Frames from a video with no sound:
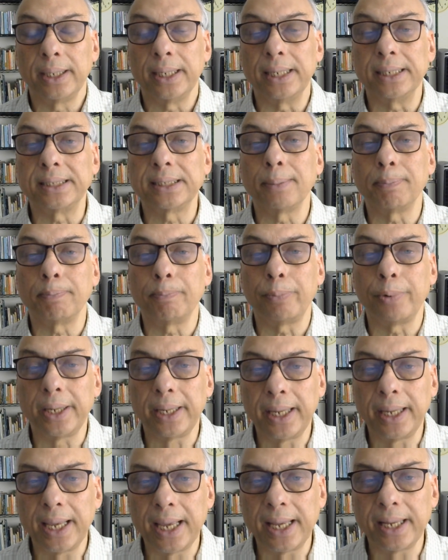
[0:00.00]
It's a
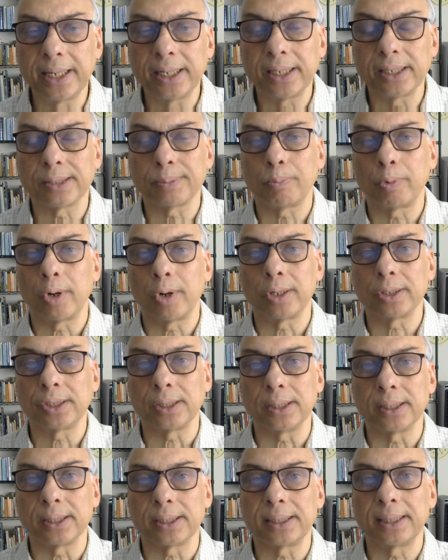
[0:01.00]
precarious
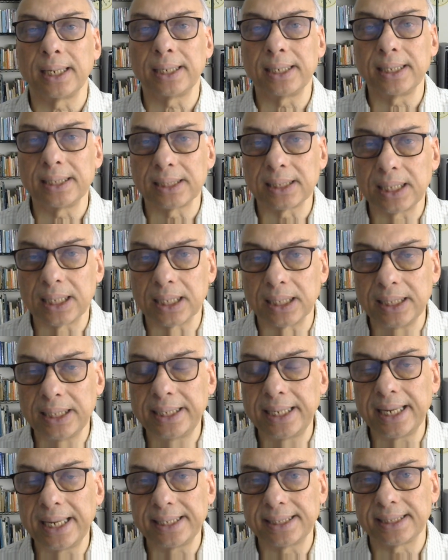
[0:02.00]
process that is
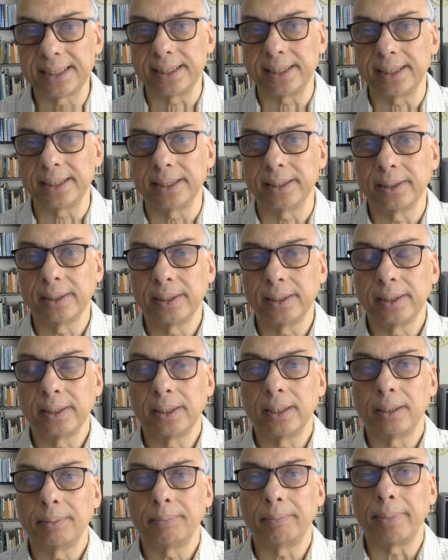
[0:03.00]
contested
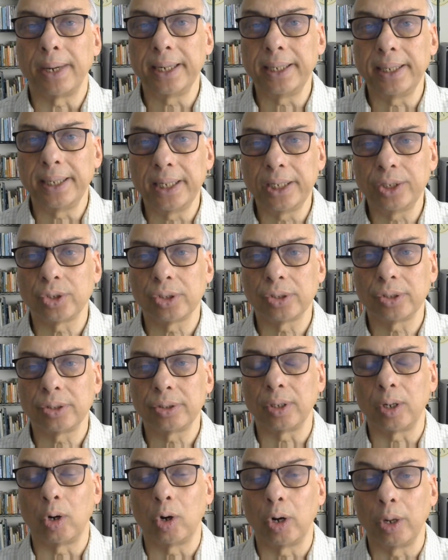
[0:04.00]
by
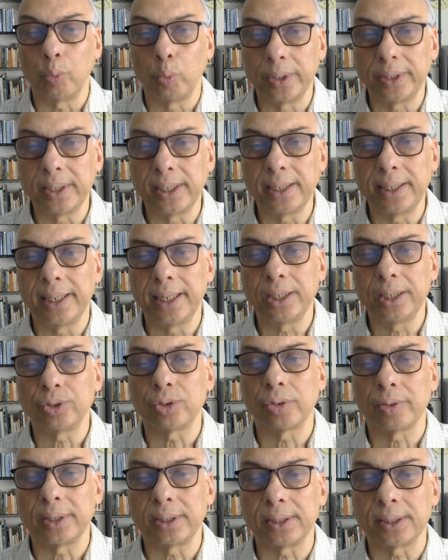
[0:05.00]
nature or within
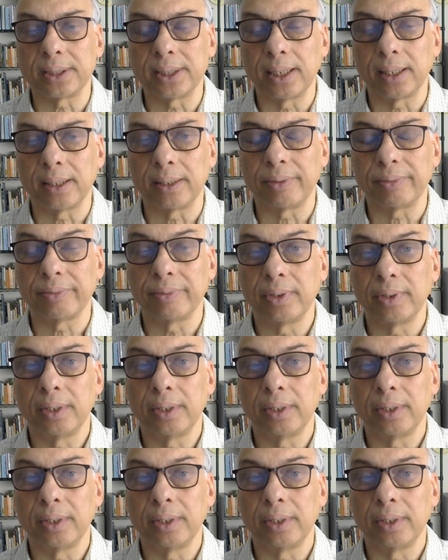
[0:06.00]
nature itself